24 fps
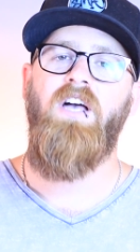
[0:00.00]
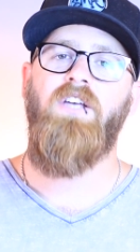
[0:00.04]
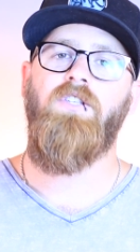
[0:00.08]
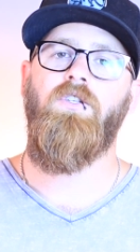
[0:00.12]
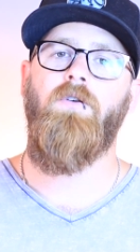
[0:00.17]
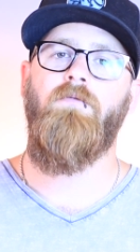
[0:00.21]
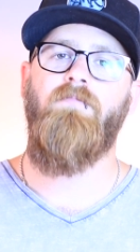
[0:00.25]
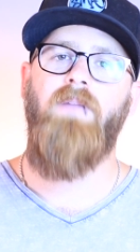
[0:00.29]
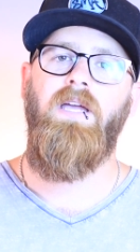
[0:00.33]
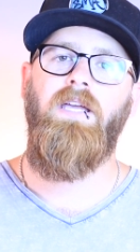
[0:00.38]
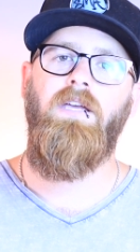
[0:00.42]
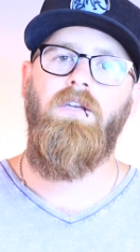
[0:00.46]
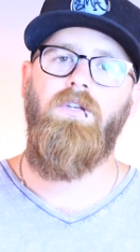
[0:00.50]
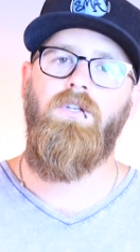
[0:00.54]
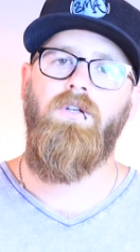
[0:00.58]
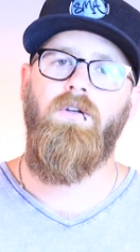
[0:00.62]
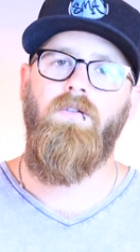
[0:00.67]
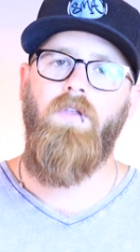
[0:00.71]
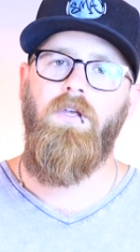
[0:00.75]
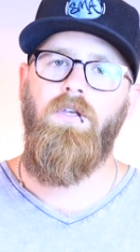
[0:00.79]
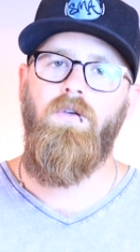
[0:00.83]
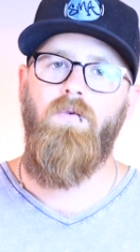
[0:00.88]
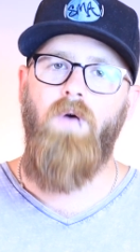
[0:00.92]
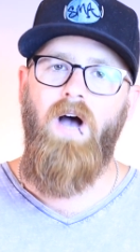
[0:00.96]
So making
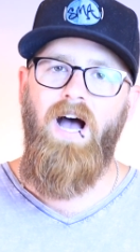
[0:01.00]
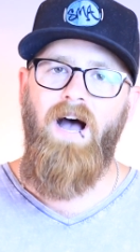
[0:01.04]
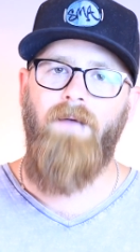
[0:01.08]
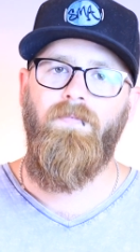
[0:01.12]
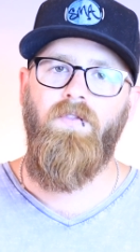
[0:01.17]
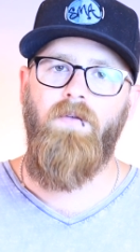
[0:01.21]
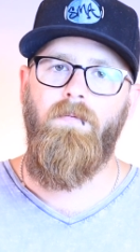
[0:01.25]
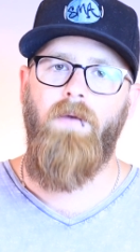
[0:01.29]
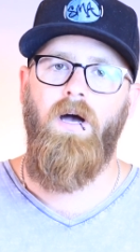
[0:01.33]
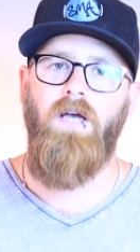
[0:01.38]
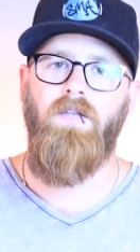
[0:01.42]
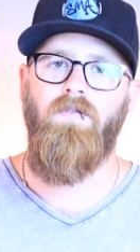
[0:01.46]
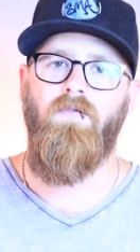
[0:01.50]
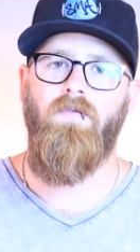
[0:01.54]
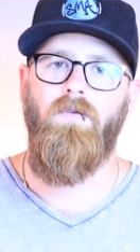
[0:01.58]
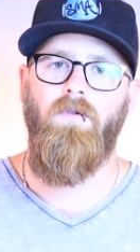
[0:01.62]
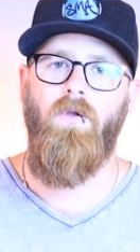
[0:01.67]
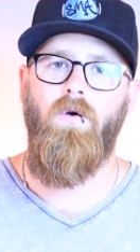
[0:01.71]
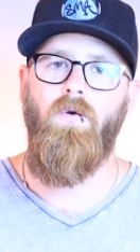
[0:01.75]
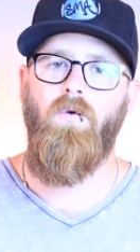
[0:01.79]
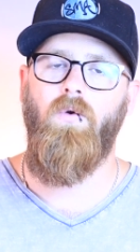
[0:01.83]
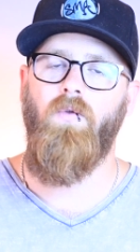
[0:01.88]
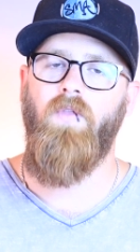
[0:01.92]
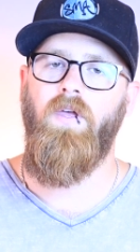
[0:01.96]
sure that you optimize for
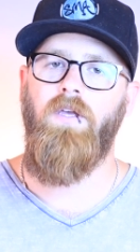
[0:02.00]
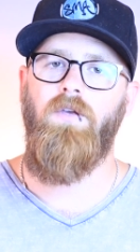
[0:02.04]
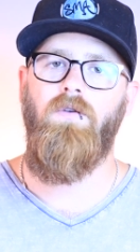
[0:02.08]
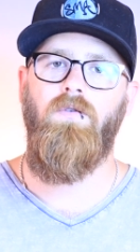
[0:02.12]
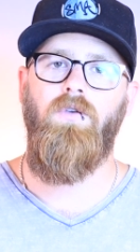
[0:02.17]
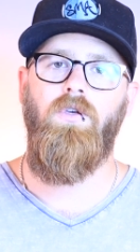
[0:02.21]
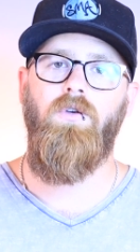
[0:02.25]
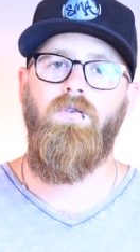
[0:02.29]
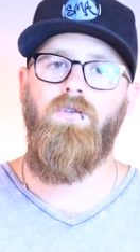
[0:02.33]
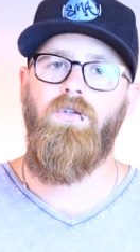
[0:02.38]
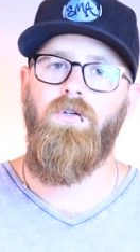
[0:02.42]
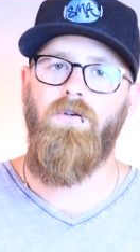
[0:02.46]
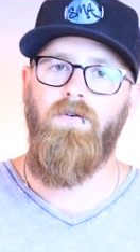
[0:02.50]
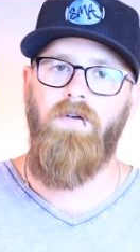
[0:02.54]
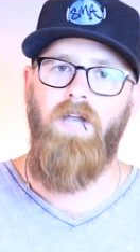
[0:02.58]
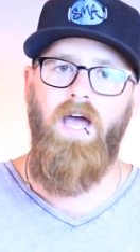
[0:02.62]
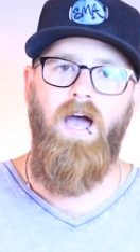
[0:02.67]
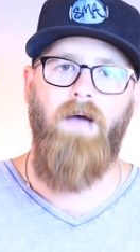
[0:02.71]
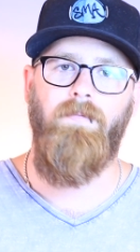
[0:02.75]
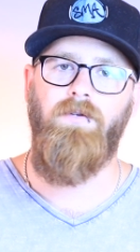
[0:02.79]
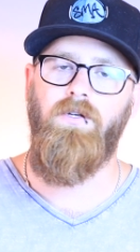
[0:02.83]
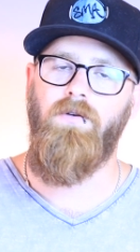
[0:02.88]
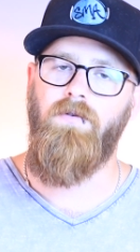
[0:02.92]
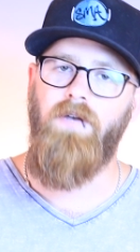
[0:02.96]
local, that you use your
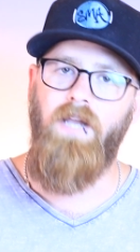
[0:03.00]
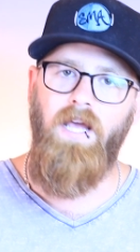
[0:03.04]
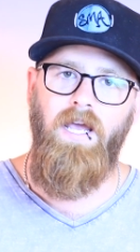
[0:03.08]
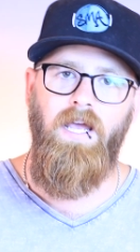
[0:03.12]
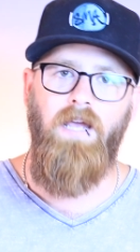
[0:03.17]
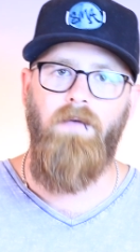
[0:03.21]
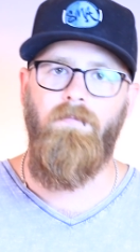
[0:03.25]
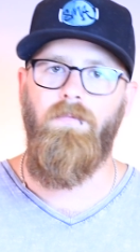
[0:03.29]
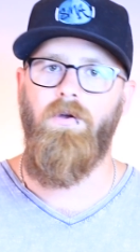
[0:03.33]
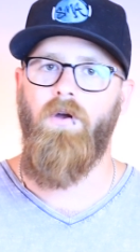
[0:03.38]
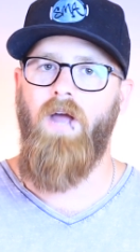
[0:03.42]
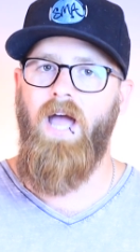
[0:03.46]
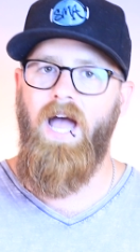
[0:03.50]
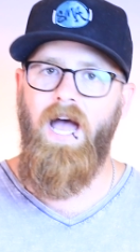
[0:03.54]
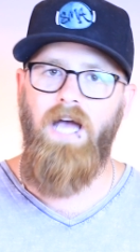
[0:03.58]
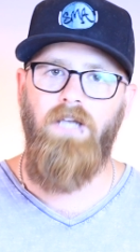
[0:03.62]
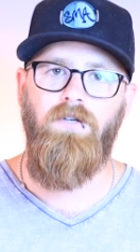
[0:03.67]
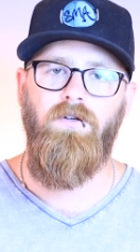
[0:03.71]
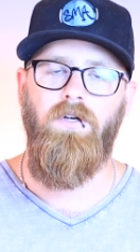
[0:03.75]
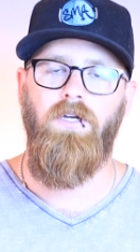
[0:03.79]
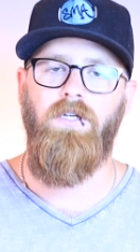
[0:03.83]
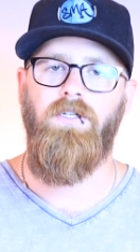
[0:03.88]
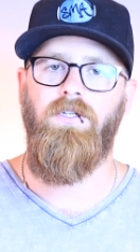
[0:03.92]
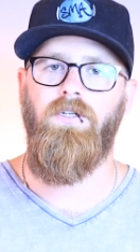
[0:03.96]
naps, your name, your
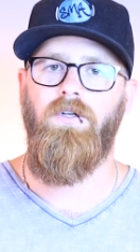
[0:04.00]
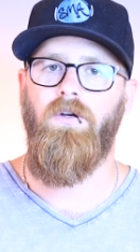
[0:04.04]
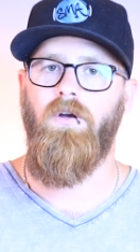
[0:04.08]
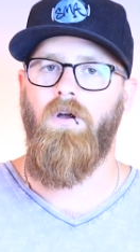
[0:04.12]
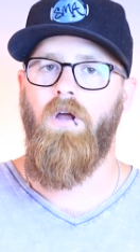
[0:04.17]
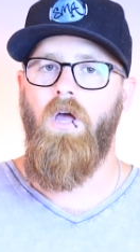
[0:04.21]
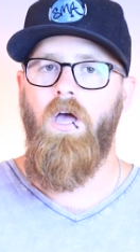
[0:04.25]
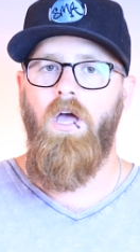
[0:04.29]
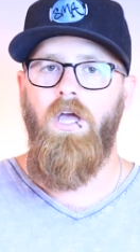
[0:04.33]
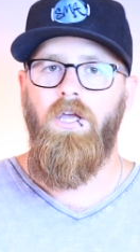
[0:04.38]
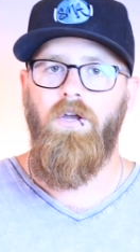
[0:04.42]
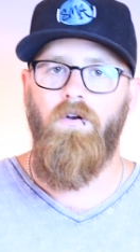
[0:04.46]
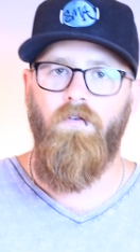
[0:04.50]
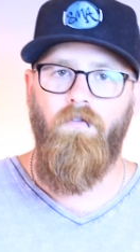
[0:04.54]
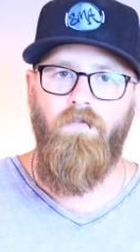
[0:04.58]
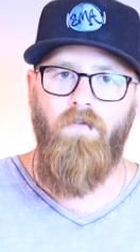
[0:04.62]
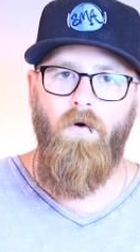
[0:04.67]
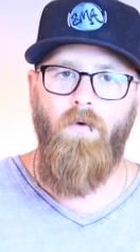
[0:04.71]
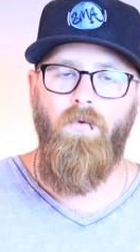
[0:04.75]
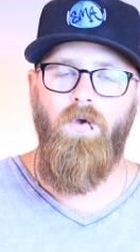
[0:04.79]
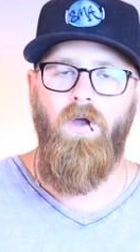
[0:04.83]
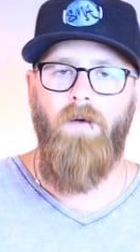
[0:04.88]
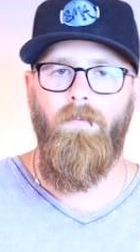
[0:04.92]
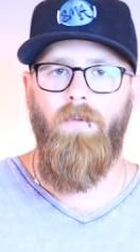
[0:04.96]
address, your, your
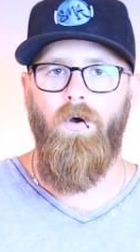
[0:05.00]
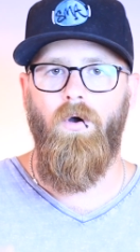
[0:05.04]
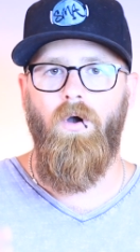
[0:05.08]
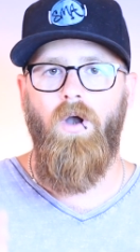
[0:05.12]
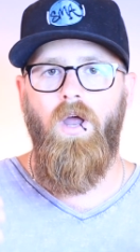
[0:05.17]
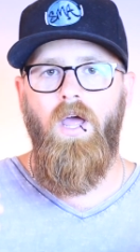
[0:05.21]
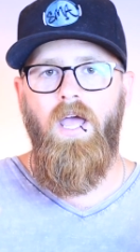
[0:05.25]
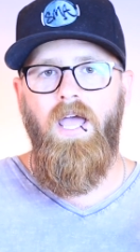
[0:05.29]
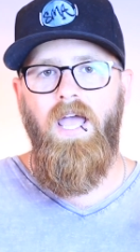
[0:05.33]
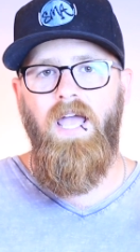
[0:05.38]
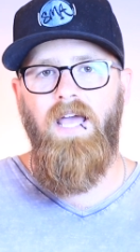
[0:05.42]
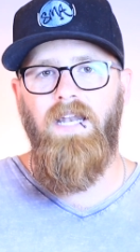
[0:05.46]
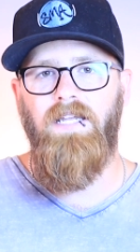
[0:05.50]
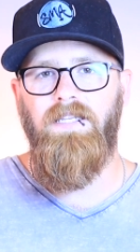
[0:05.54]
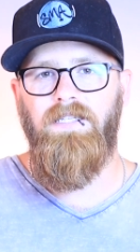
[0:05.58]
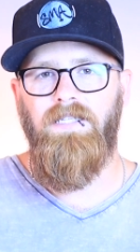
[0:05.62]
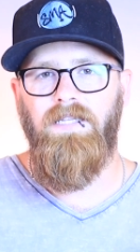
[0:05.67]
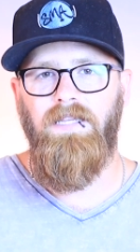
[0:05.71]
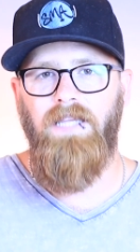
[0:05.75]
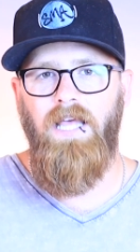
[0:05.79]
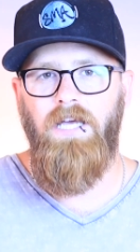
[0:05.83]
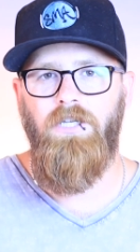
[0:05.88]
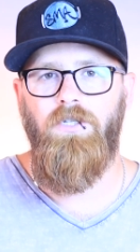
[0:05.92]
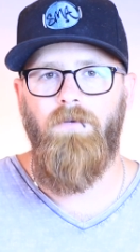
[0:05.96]
phone number, and
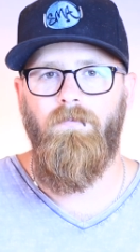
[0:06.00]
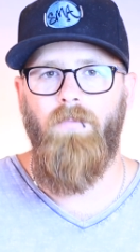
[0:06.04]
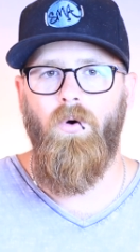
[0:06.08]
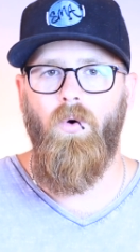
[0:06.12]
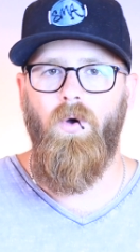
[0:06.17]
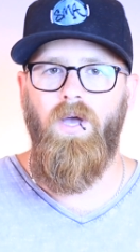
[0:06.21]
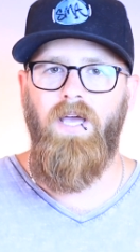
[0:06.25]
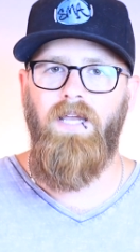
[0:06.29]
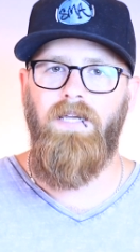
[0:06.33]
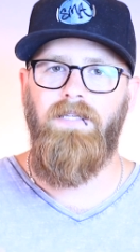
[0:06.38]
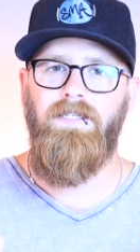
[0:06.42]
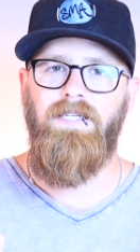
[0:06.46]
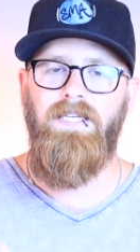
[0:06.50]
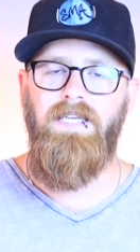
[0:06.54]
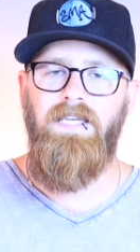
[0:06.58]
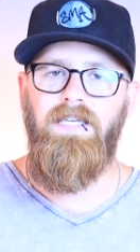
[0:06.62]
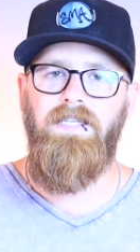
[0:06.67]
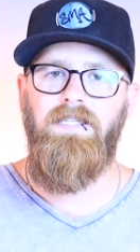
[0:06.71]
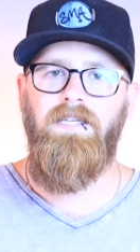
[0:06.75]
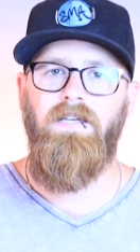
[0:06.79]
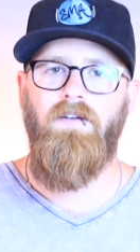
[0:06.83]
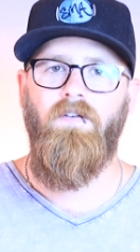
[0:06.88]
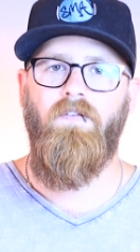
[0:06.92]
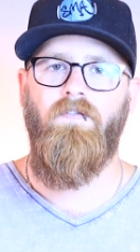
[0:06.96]
it's legible and it's
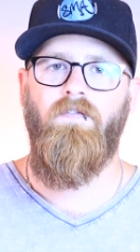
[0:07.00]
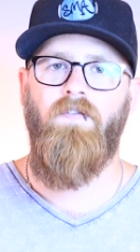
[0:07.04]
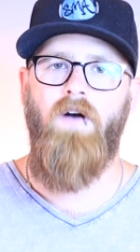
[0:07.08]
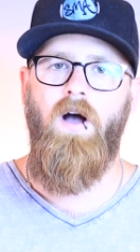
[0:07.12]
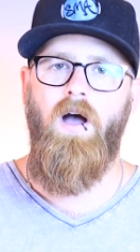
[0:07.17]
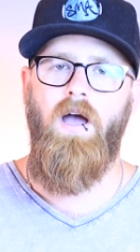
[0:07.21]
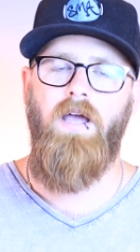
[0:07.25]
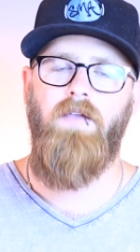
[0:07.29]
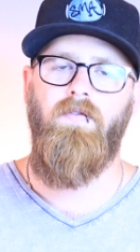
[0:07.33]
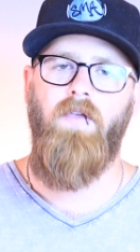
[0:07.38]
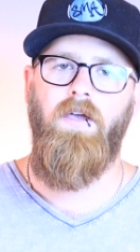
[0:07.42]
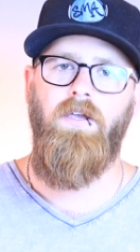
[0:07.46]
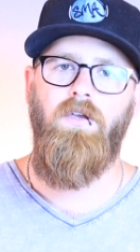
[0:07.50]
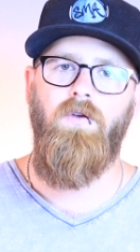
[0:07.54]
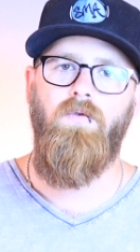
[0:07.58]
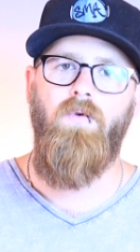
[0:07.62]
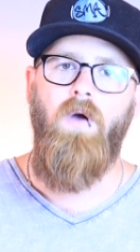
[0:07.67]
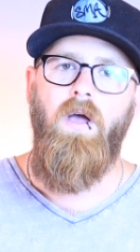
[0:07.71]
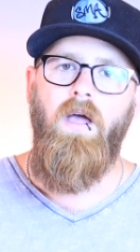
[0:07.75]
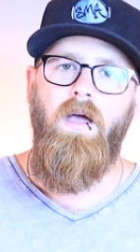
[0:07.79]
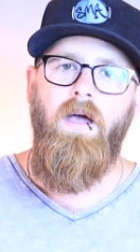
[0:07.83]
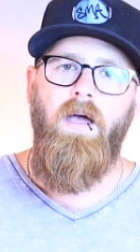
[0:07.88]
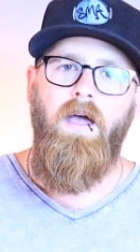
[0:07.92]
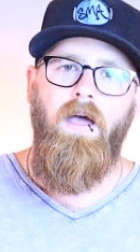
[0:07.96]
easy to find that
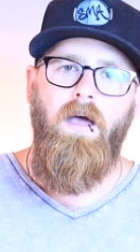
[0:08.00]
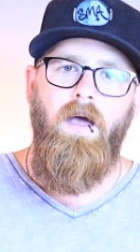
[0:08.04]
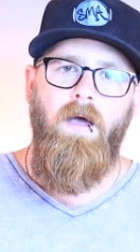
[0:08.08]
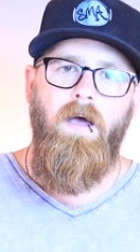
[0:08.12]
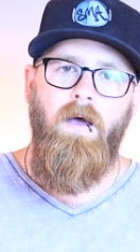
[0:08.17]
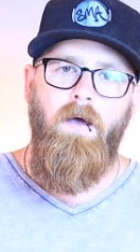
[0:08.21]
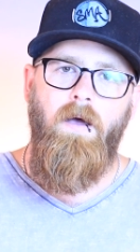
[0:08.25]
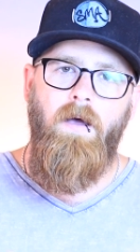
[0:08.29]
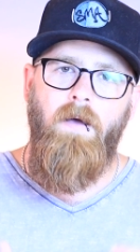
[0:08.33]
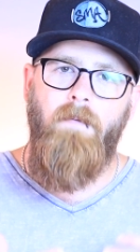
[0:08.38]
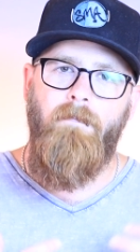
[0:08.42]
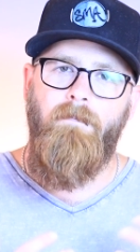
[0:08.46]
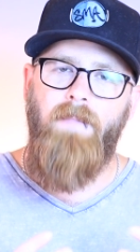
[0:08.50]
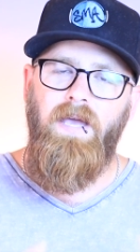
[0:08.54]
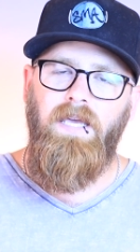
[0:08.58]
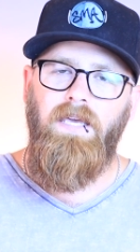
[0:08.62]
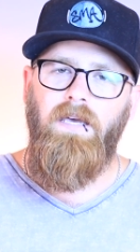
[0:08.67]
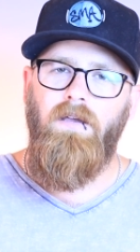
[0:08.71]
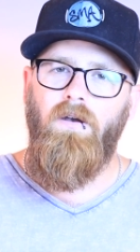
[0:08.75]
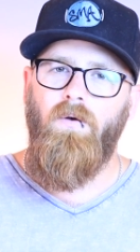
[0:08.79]
you make